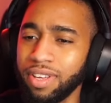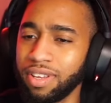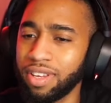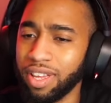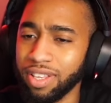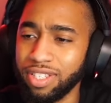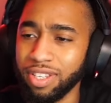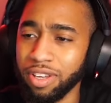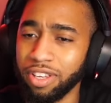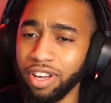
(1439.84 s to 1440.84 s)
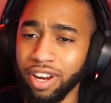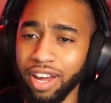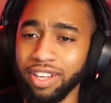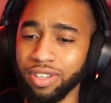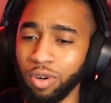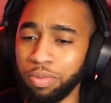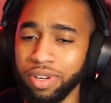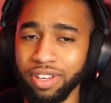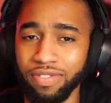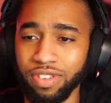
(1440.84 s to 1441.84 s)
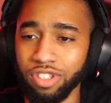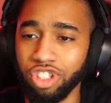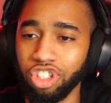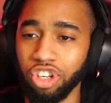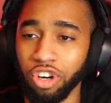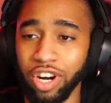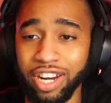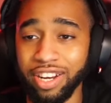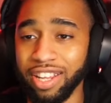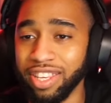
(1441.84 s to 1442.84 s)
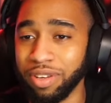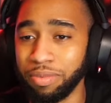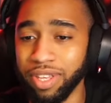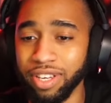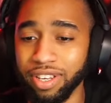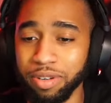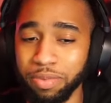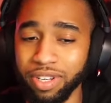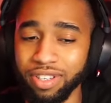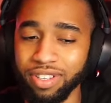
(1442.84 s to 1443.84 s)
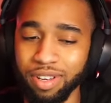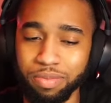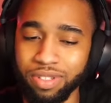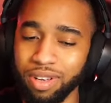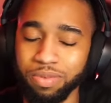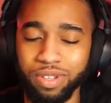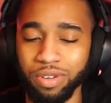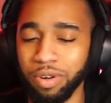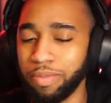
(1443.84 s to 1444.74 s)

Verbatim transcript: Yeah, this is a good ass opening for sure. I did not think it'd be that good, but I'm I'm still going